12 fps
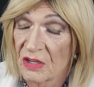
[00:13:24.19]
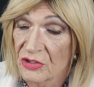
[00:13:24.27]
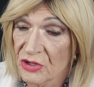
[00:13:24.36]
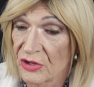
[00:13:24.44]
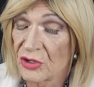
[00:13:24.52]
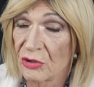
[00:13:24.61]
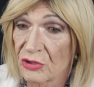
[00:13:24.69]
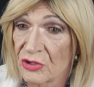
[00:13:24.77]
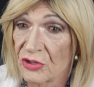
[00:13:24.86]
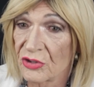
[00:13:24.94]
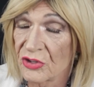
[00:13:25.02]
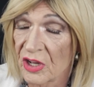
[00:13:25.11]
So it's got
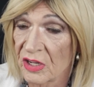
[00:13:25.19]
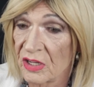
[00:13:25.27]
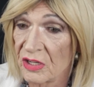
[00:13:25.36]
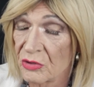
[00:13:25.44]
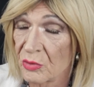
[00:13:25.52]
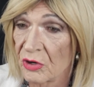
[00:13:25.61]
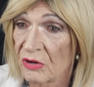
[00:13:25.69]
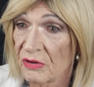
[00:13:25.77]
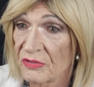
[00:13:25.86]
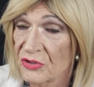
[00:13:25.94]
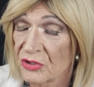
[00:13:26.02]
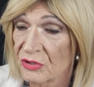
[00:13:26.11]
to the stage where
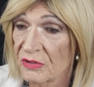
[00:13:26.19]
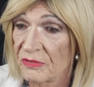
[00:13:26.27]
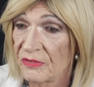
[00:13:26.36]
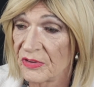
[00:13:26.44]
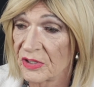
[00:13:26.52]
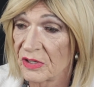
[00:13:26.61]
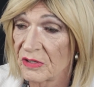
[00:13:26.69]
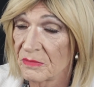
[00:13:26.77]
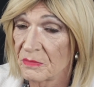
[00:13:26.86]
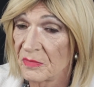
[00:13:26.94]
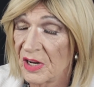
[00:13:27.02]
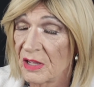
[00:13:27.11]
I've sort
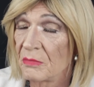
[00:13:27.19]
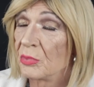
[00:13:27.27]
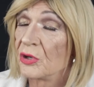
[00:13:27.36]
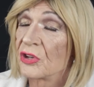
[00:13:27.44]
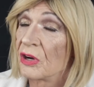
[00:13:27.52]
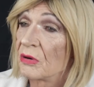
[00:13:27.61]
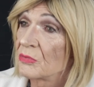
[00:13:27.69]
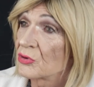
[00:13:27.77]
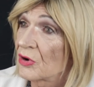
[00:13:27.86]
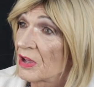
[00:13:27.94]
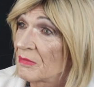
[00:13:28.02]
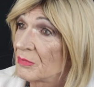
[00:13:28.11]
of let him put his arms
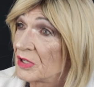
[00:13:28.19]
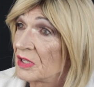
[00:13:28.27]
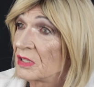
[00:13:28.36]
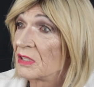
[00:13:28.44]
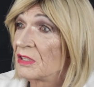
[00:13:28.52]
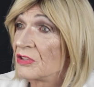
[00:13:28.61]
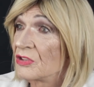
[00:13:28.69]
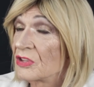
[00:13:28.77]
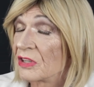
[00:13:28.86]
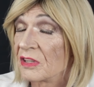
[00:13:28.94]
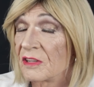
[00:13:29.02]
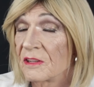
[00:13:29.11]
around me and he's